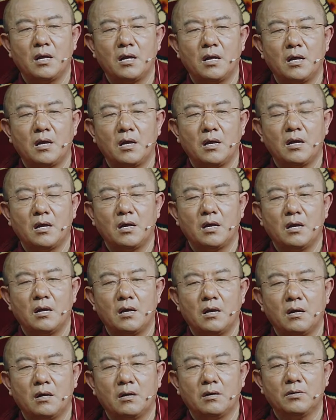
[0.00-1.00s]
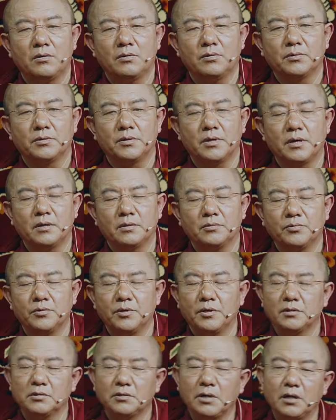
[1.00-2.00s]
Tomorrow
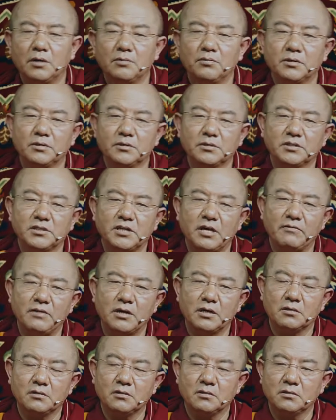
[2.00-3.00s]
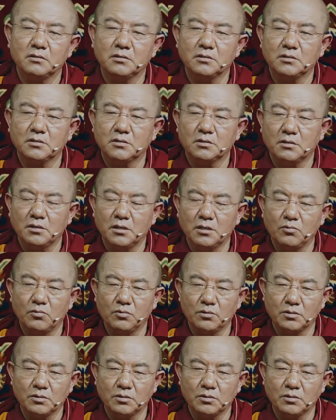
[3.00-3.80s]
and day after tomorrow.